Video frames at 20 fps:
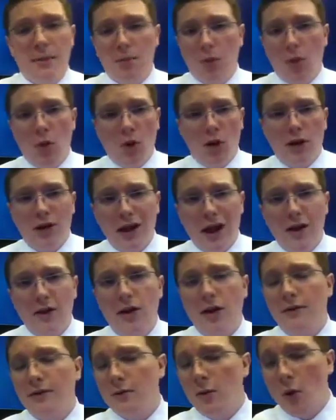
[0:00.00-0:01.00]
more
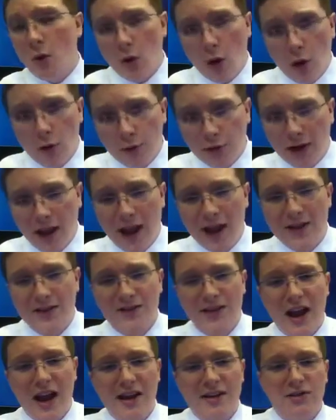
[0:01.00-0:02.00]
cloud cover, more
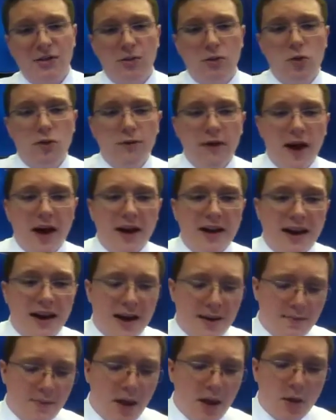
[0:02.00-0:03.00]
overcast skies will move on
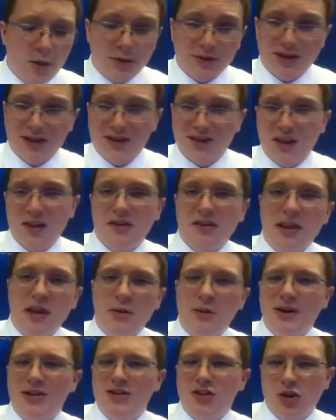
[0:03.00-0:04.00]
in. We'll see
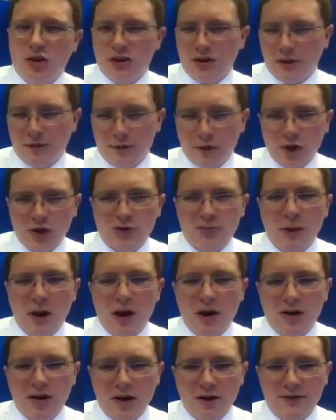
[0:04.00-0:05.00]
southerly winds during the first
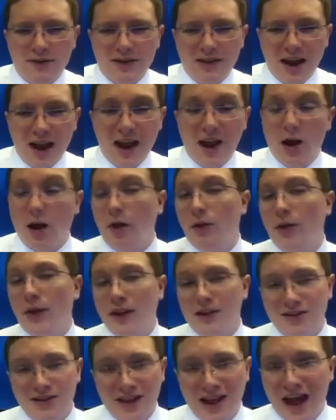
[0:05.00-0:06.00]
part of the day, all
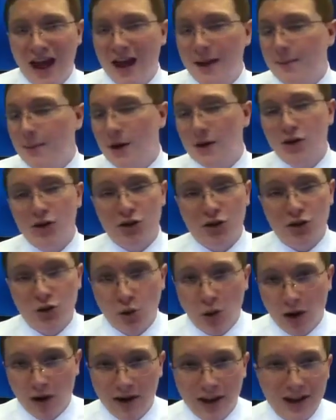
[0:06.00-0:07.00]
thanks to the high pressure
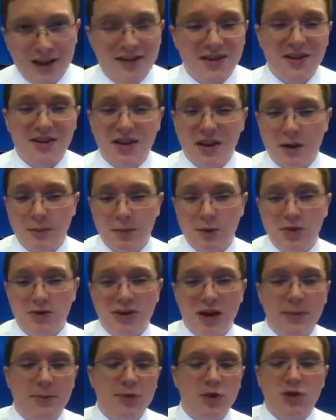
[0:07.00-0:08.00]
to our east. That's going to boost
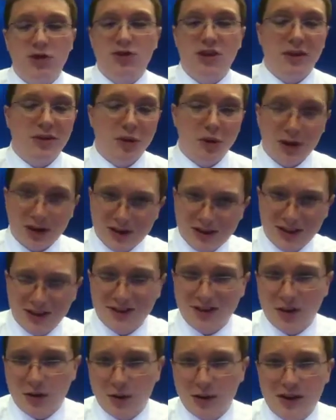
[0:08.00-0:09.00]
temperatures to
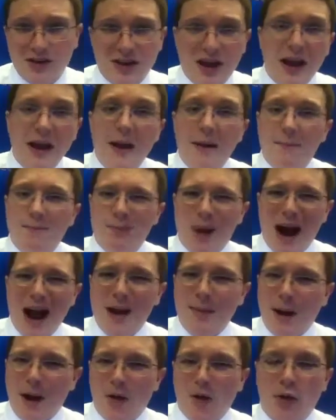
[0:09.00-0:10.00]
36 degrees by
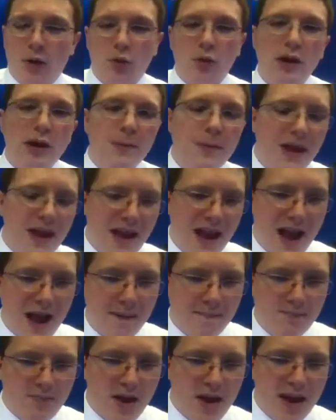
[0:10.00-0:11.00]
about 3
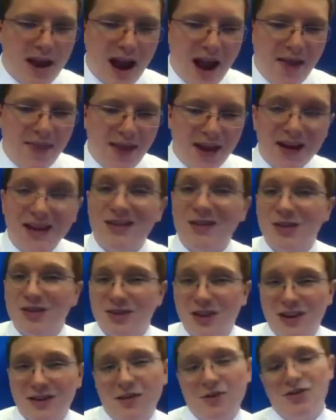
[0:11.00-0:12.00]
p.m. And then it
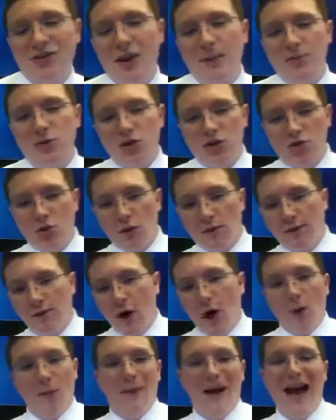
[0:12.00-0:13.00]
looks like those temperatures will
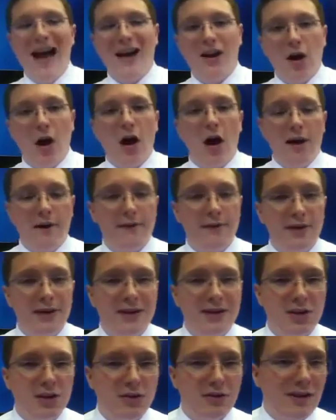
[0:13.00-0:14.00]
fall back off
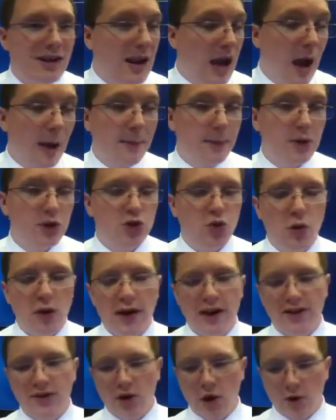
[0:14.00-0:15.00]
into the upper
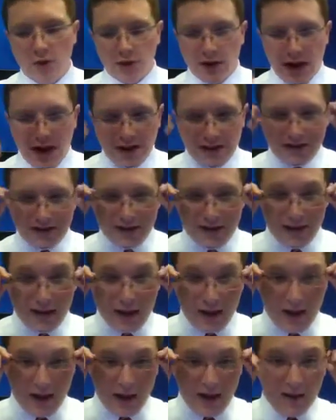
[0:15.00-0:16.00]
20s overnight,
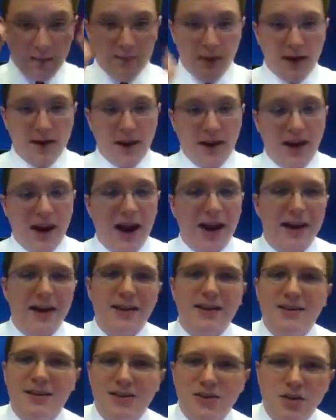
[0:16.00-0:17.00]
Monday night
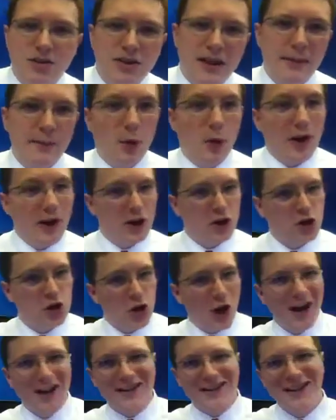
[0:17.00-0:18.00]
into Tuesday morning,
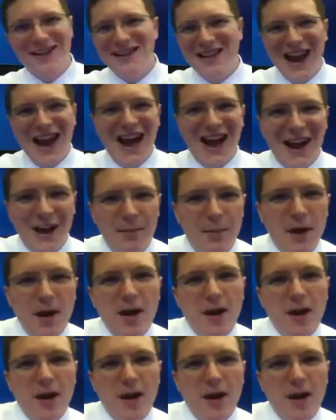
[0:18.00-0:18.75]
just in time